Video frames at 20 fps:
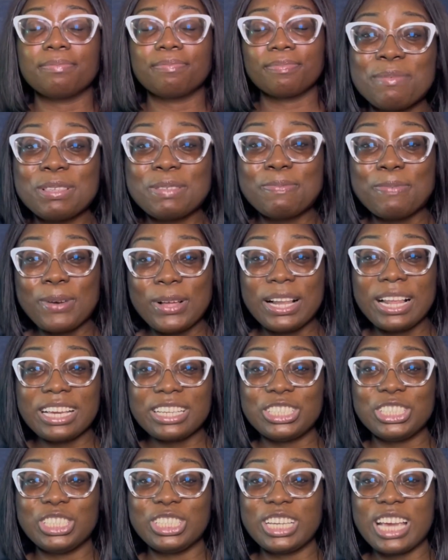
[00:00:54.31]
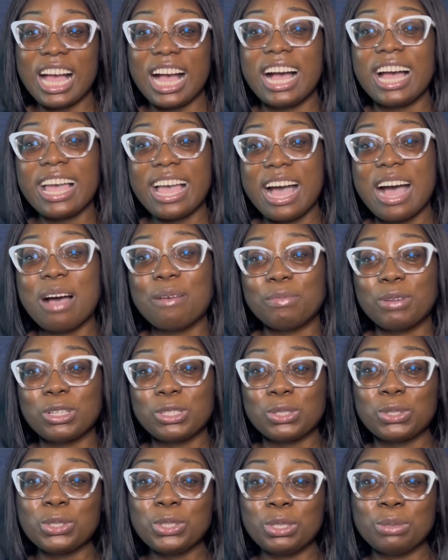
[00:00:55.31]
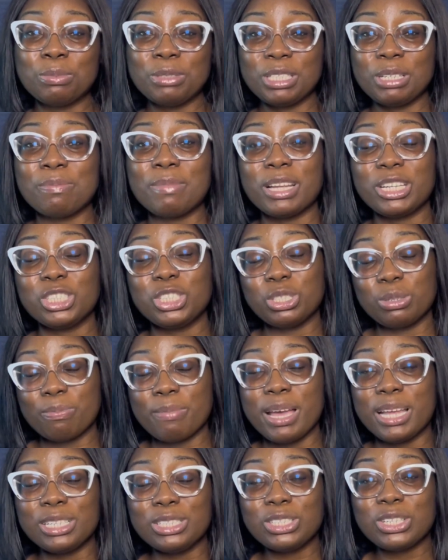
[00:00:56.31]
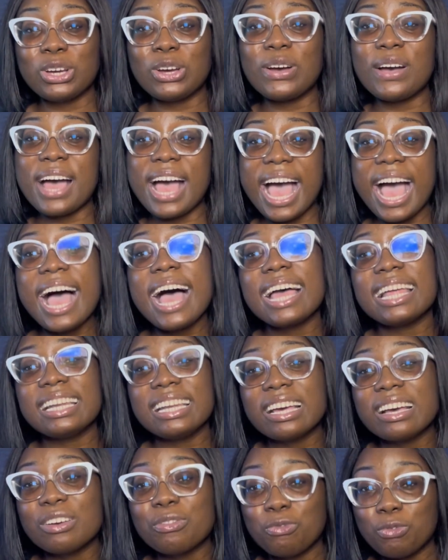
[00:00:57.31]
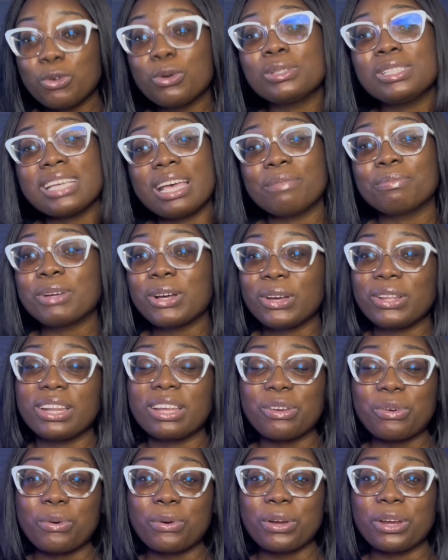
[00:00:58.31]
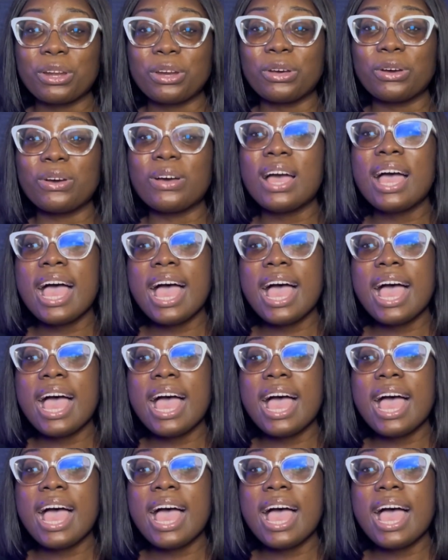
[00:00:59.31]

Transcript: My name is Balaji. I am a social media manager, mentor, and a full-time content creator.